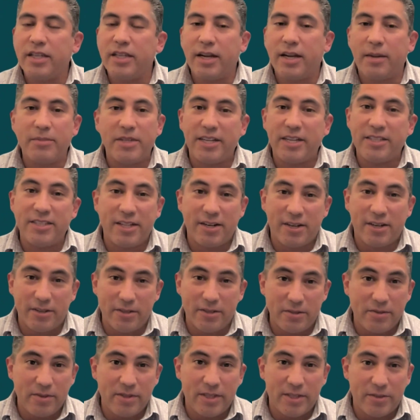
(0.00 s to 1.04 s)
I said, I'm dead set
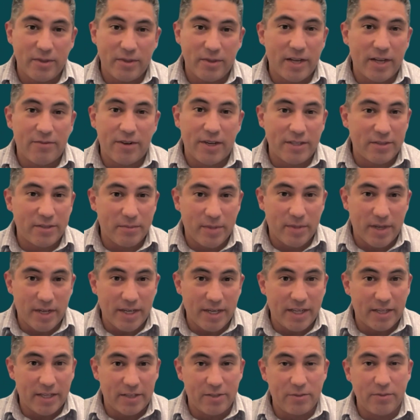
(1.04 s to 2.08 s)
on doing this. We got to find some
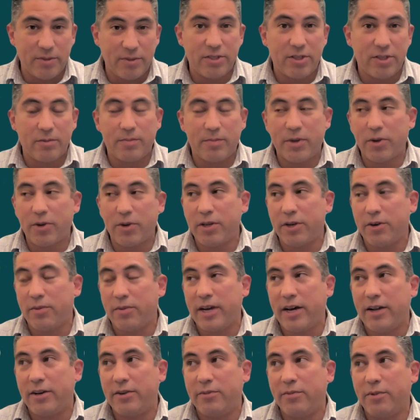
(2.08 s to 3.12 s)
money. And so we started poking
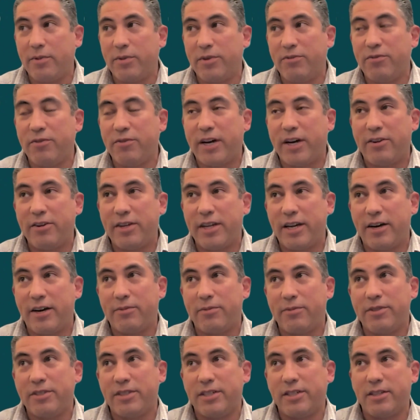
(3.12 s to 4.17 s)
around. And what we found
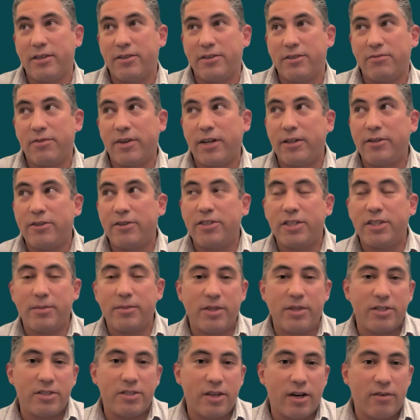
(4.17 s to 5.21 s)
out was that there's a
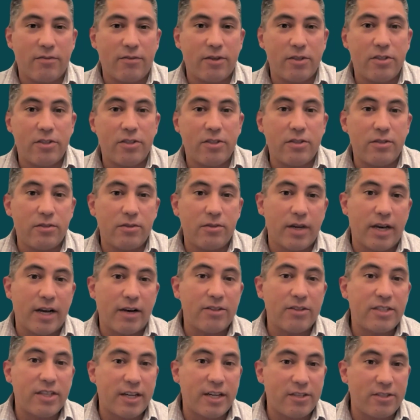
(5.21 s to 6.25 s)
fellowship that's offered to
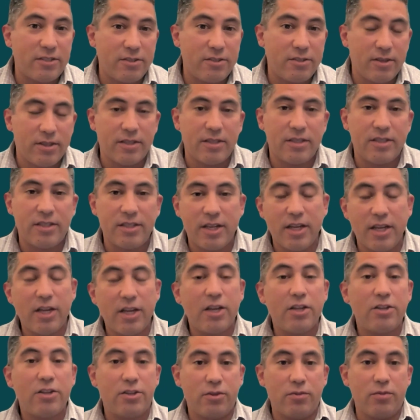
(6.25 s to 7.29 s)
outside students
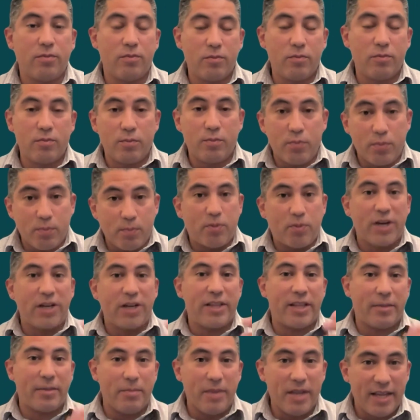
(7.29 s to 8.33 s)
to
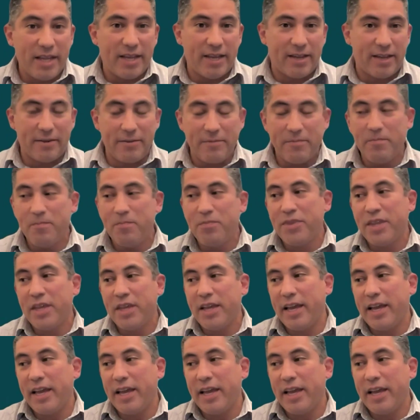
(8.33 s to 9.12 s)
bring them in.